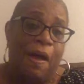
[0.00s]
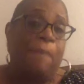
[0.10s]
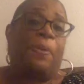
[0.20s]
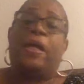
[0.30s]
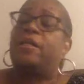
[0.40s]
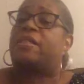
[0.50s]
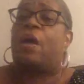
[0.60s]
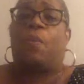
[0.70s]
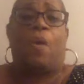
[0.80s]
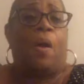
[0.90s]
And Peter
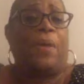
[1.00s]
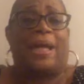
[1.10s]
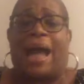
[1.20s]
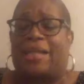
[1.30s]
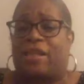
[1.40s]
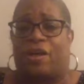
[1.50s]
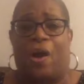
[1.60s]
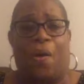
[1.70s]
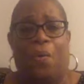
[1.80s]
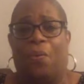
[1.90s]
said, where we got to
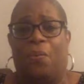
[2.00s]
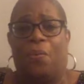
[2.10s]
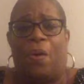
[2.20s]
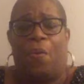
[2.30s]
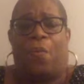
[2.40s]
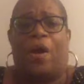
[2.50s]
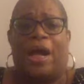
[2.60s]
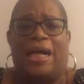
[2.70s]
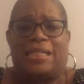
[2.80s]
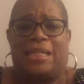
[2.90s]
go? What,
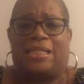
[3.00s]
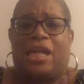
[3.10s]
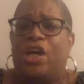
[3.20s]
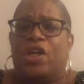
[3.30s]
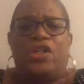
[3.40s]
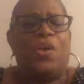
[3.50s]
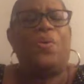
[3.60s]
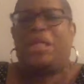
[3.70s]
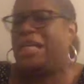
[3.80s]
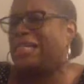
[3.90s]
where else is the,
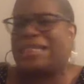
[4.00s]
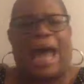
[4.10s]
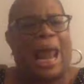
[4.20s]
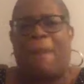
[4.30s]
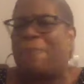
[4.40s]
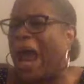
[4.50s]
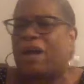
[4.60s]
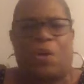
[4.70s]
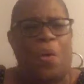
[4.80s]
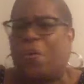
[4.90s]
you, you shout
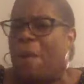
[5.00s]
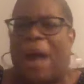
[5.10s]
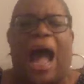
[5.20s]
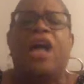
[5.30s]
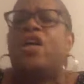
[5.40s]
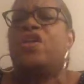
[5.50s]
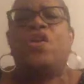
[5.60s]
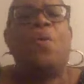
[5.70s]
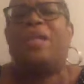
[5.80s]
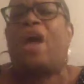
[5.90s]
out,
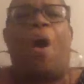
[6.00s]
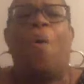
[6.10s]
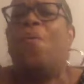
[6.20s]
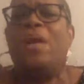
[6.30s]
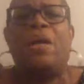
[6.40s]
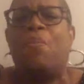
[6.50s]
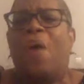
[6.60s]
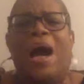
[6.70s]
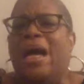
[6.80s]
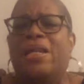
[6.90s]
you are the only
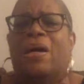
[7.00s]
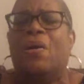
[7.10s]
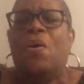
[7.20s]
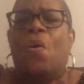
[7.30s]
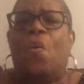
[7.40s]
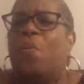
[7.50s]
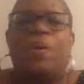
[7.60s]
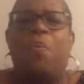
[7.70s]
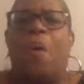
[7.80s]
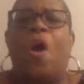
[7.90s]
one
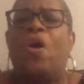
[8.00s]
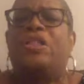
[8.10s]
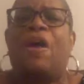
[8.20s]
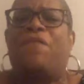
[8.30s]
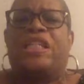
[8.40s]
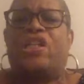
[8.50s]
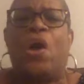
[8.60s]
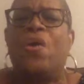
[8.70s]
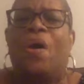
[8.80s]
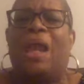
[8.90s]
with words of
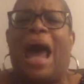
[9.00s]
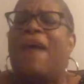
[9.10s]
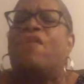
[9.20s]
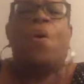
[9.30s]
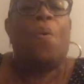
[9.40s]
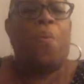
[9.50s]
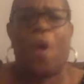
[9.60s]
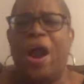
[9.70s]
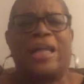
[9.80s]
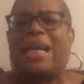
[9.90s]
eternal life.
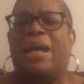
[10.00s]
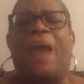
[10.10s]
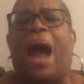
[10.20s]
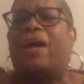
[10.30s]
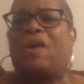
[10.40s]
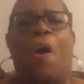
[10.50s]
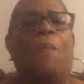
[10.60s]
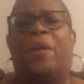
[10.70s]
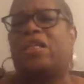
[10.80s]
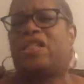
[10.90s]
Where can I
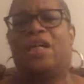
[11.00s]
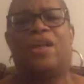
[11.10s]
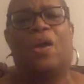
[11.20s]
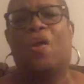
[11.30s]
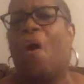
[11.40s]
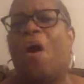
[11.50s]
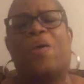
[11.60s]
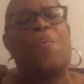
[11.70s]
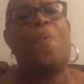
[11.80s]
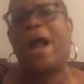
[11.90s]
go but to the
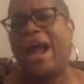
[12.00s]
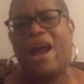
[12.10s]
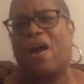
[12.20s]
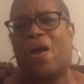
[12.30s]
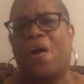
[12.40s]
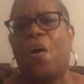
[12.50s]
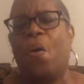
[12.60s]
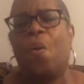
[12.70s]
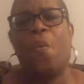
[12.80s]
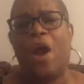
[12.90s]
Lord? Where?
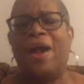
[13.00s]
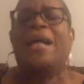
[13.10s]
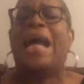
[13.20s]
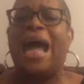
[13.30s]
Where?